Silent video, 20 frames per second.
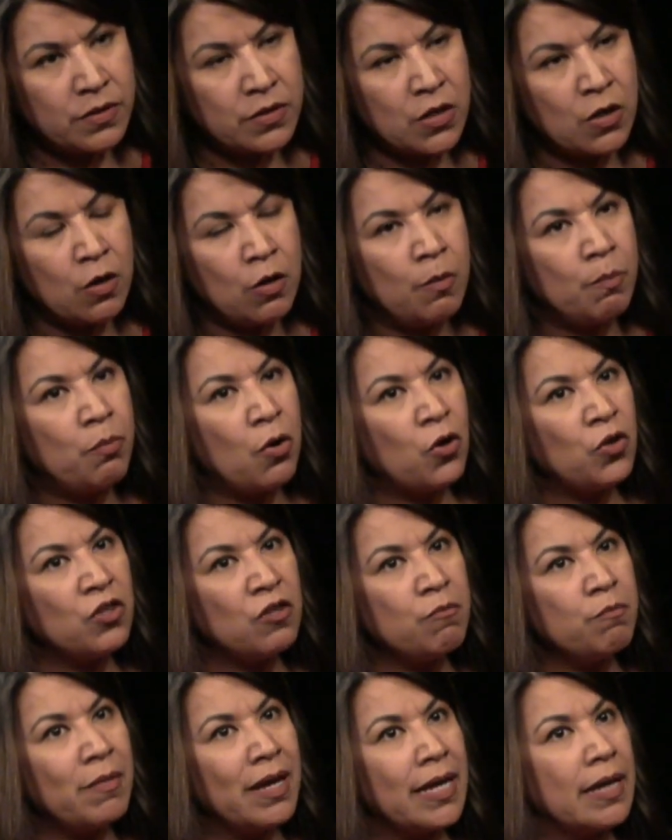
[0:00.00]
So
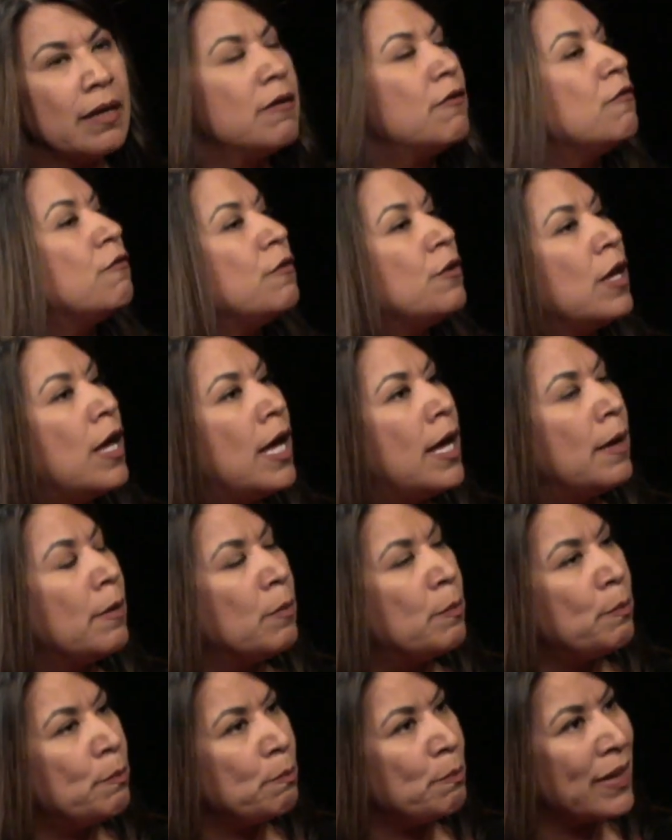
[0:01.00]
both of my
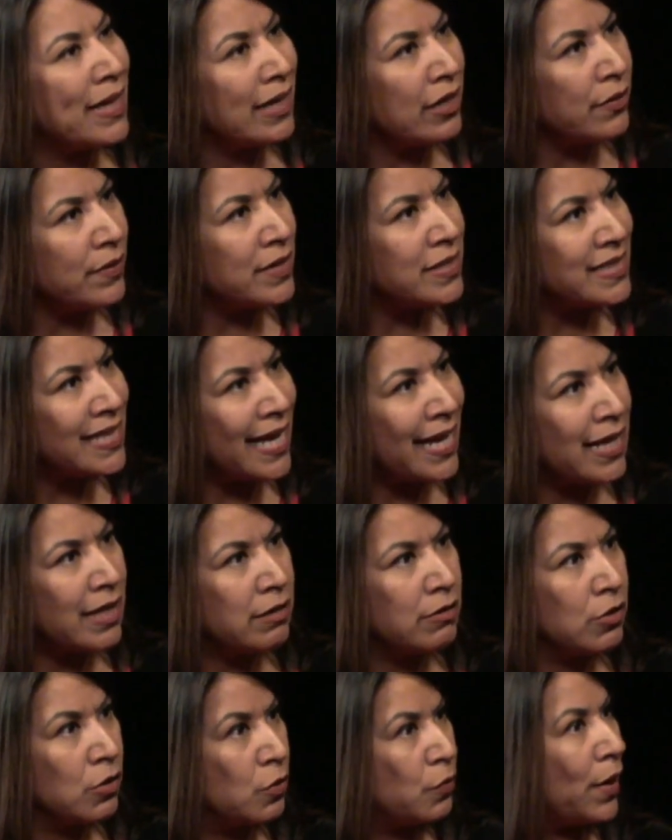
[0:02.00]
parents
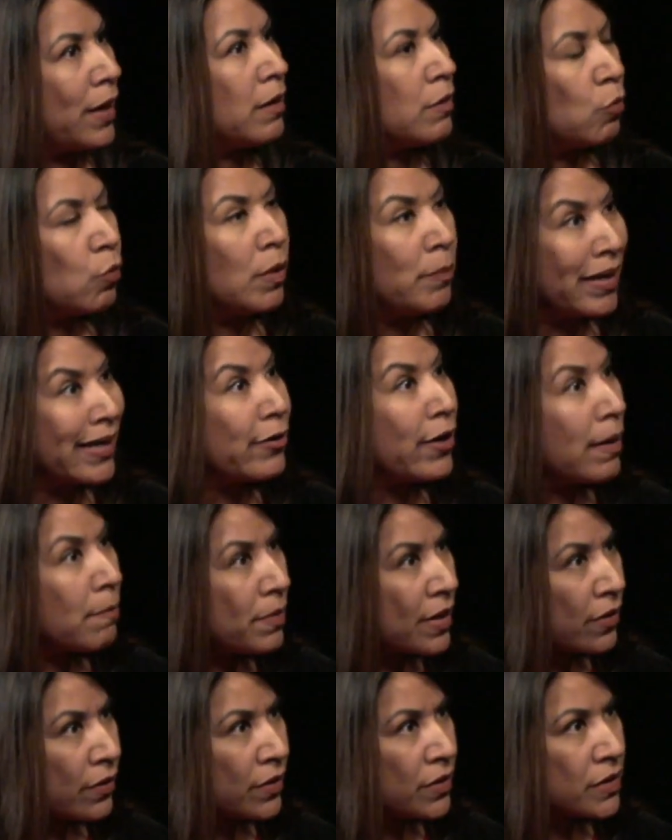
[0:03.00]
and my
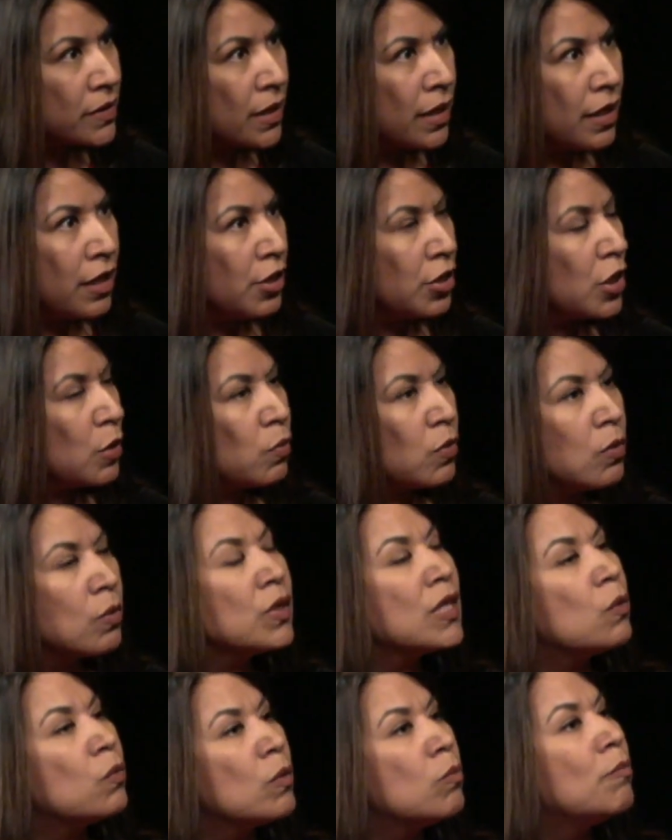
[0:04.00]
grandparents,
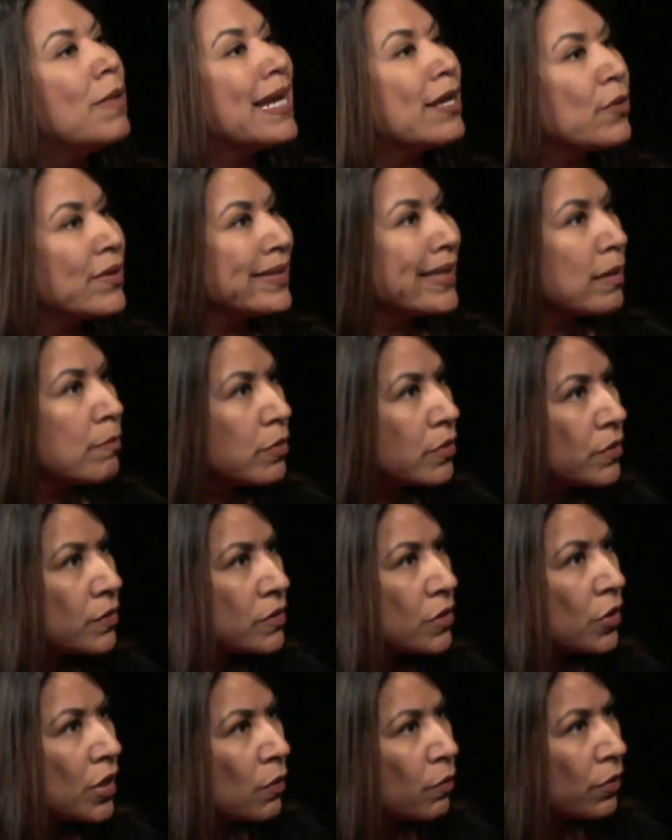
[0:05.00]
they were migrant
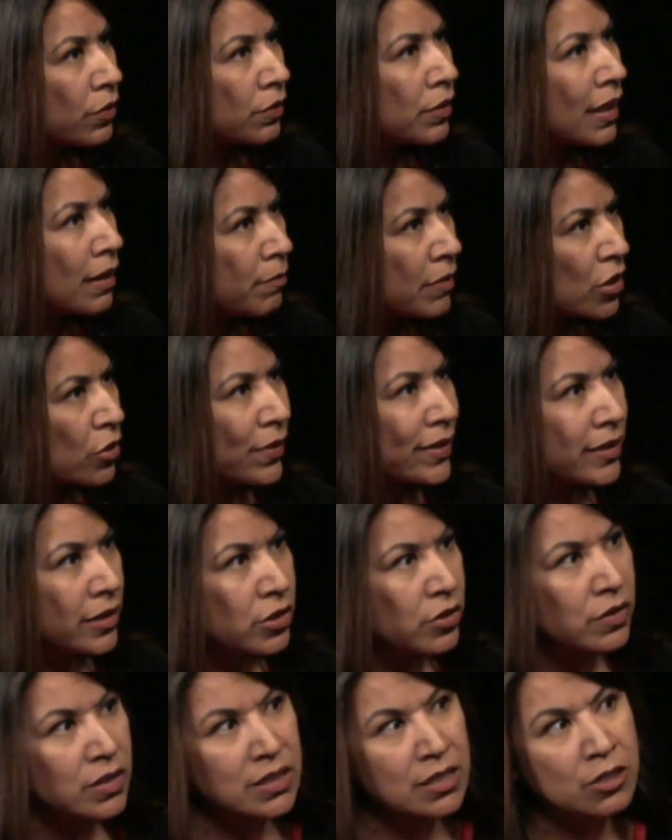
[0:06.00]
laborers. So they
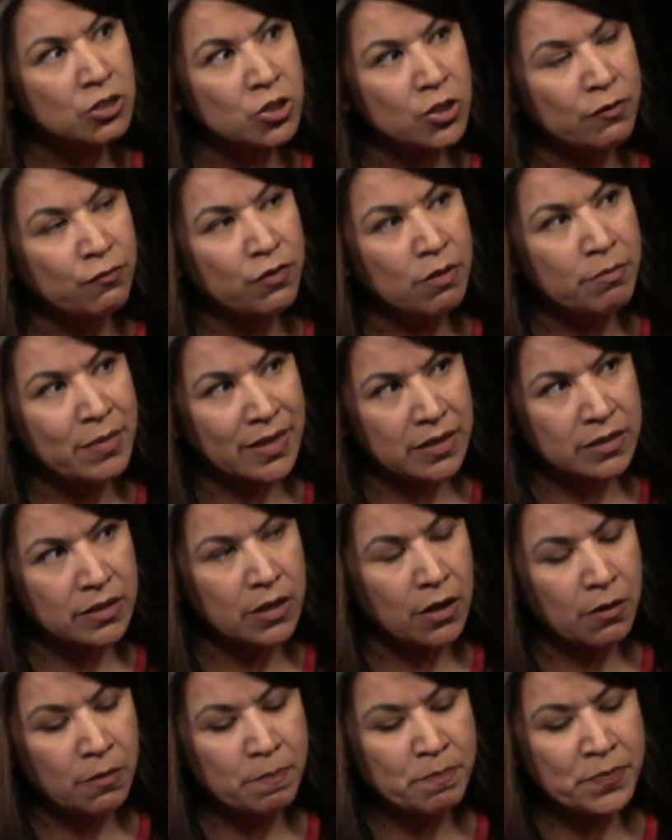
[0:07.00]
immigrated to this country from
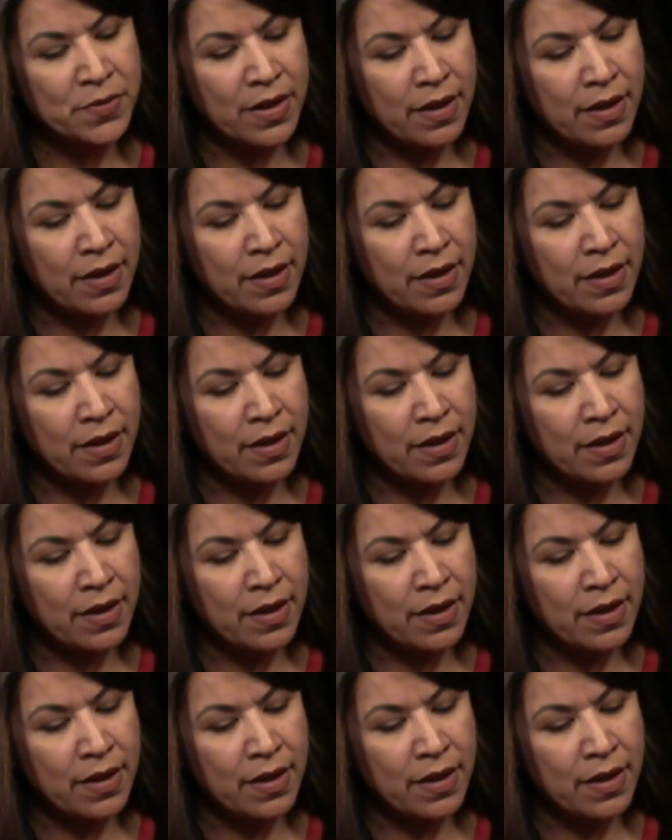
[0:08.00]
Mexico.